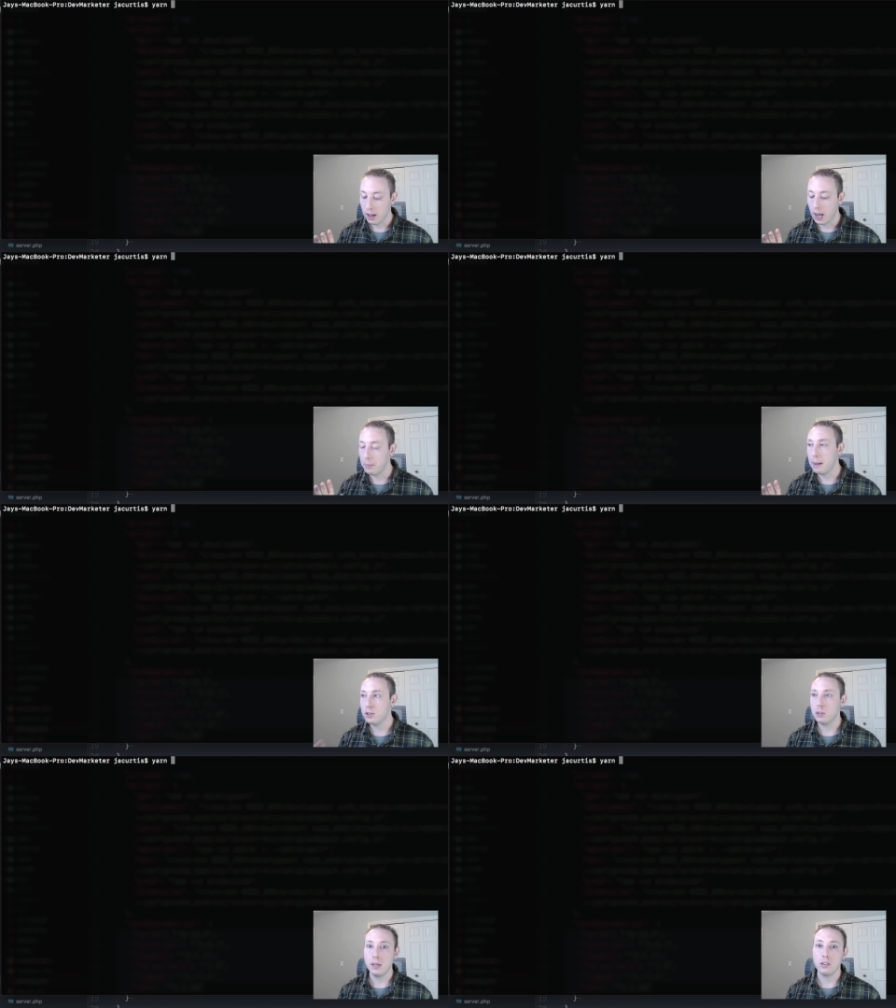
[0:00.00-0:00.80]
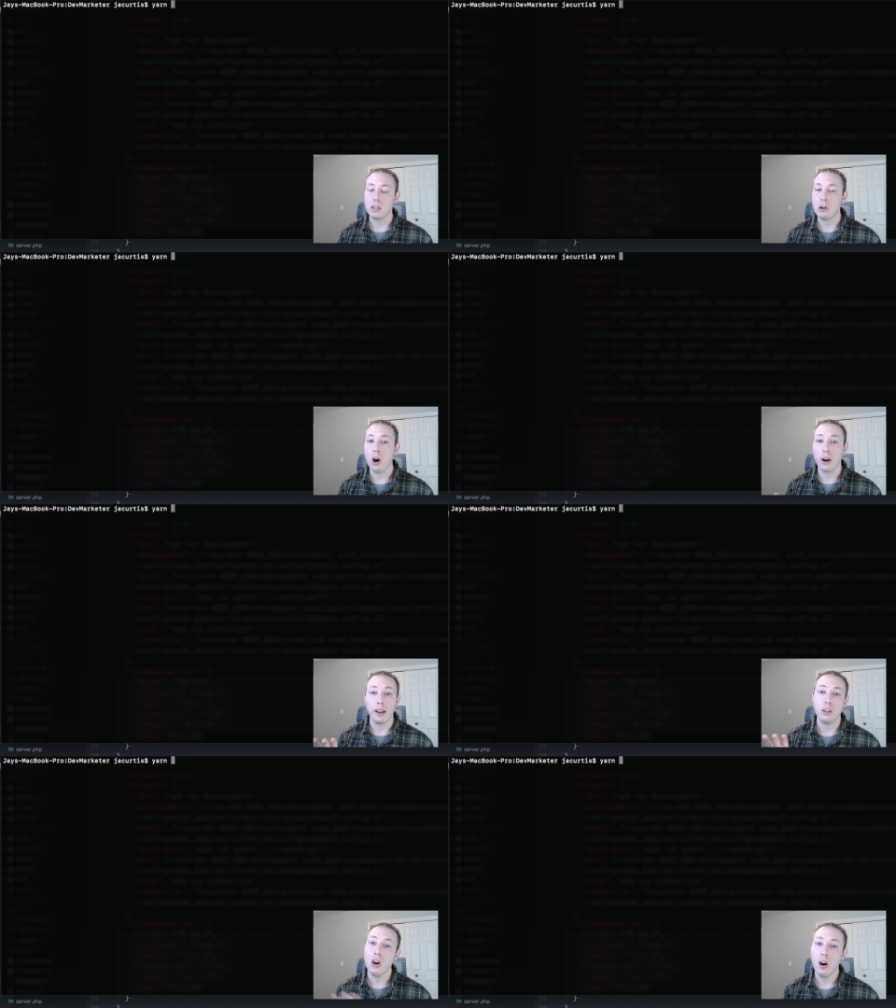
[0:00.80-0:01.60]
um, I'm just going to be using yarn,
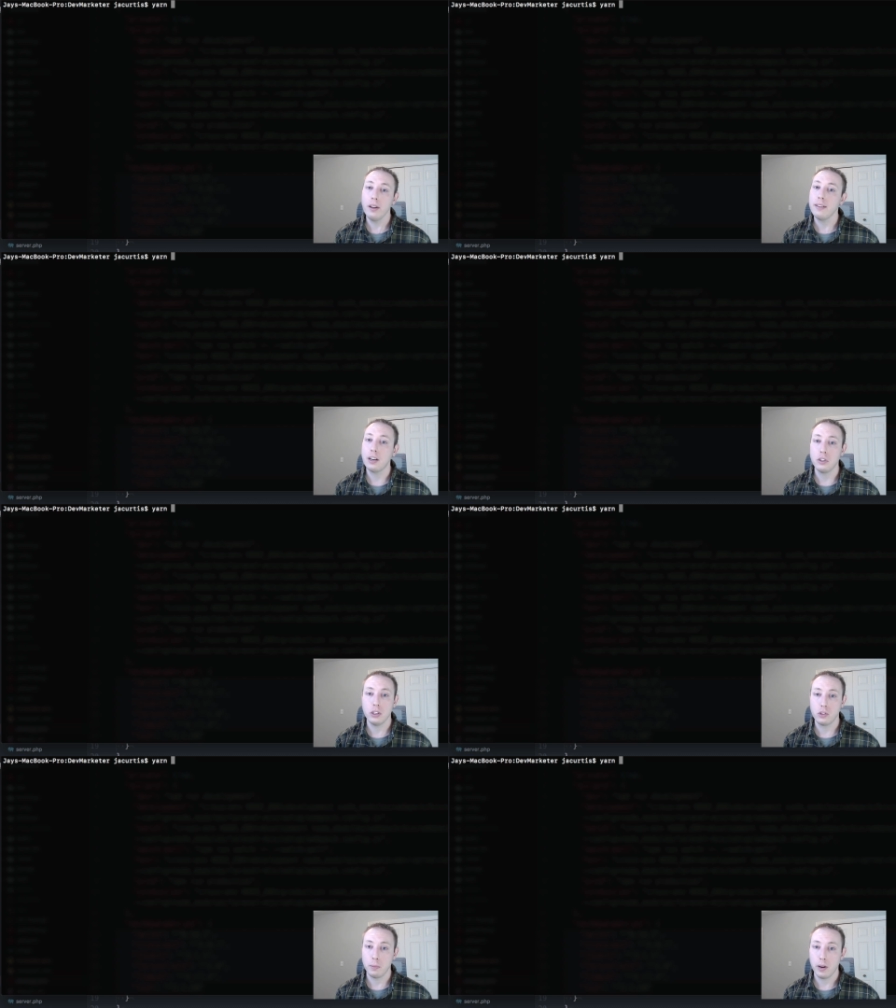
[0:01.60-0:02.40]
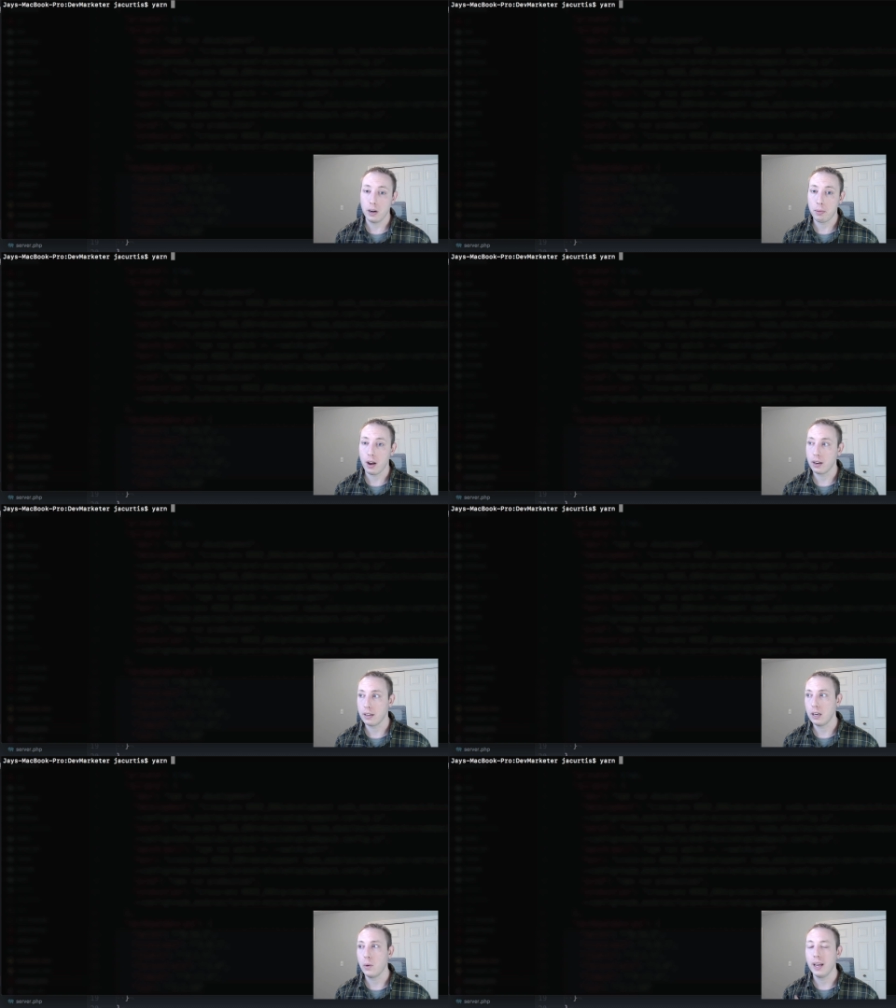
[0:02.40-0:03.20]
and yarn is actually a superior
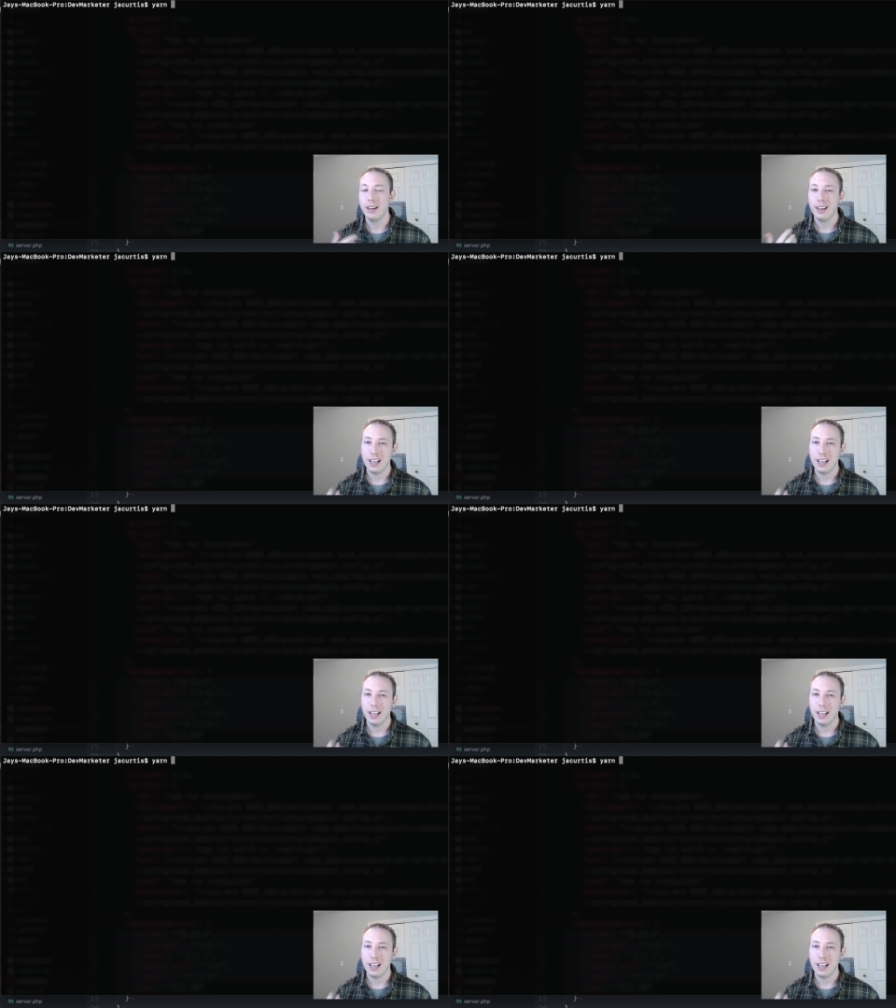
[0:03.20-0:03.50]
product anyway.